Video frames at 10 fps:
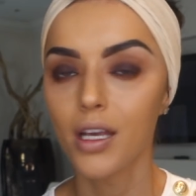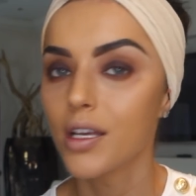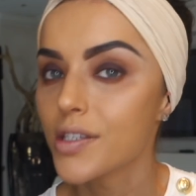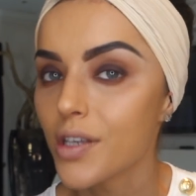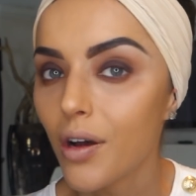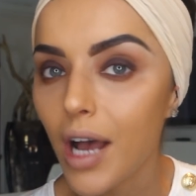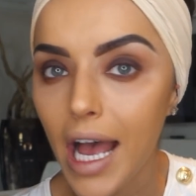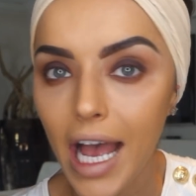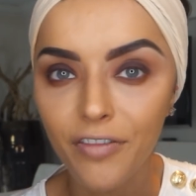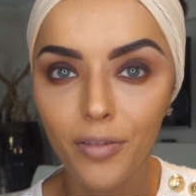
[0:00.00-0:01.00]
So
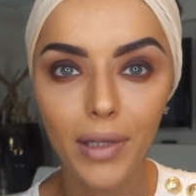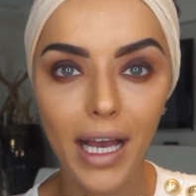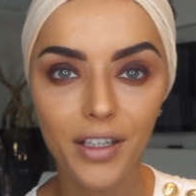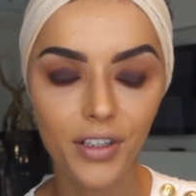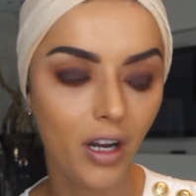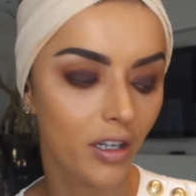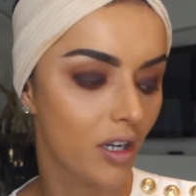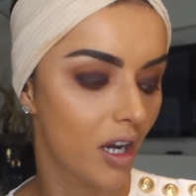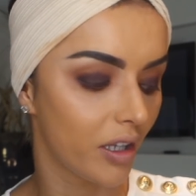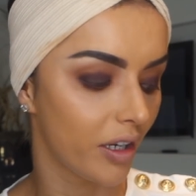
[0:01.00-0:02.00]
I've applied a darker
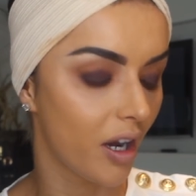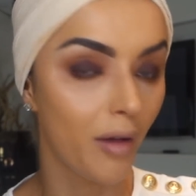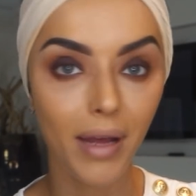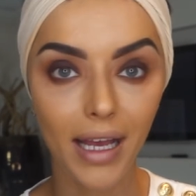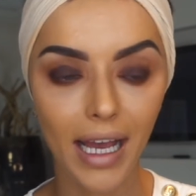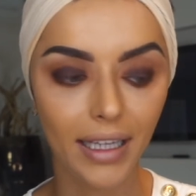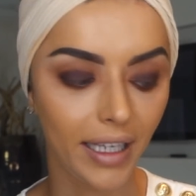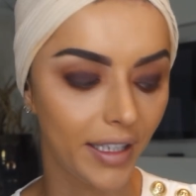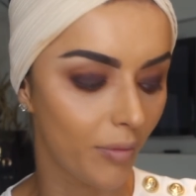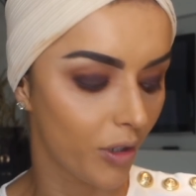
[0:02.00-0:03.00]
color on my
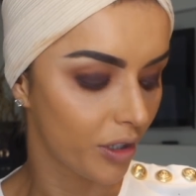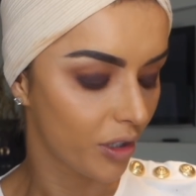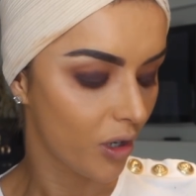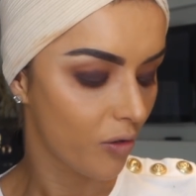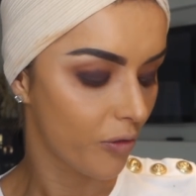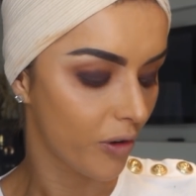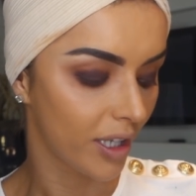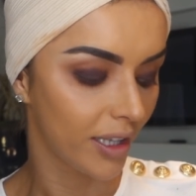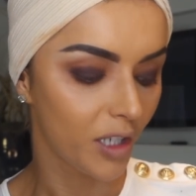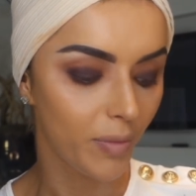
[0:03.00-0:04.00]
eyelid. I'm gonna go for
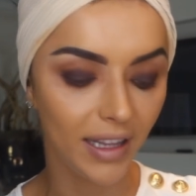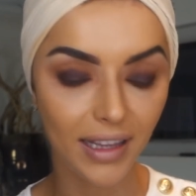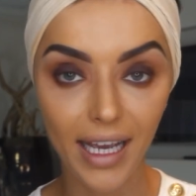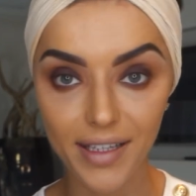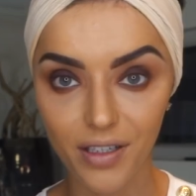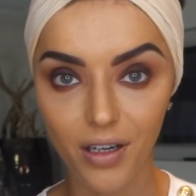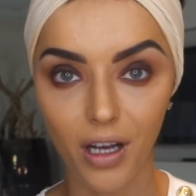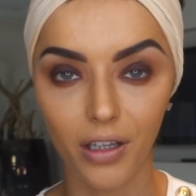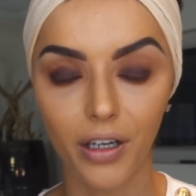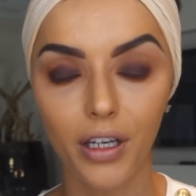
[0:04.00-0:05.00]
a little bit lighter
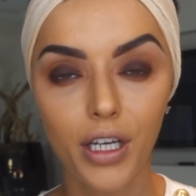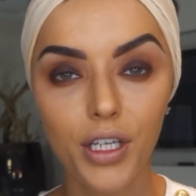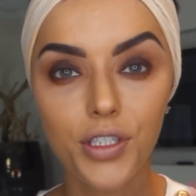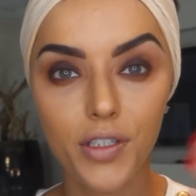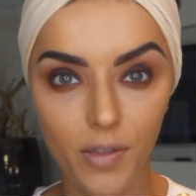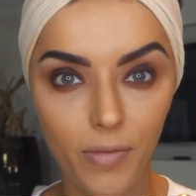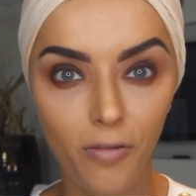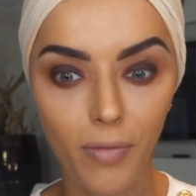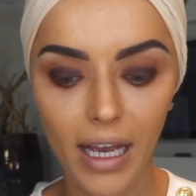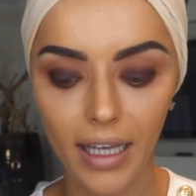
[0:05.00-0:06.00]
color just
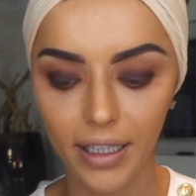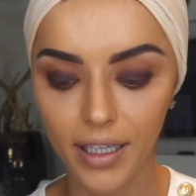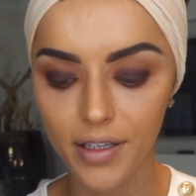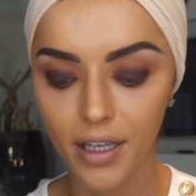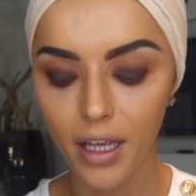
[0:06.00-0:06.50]
above my eyelid.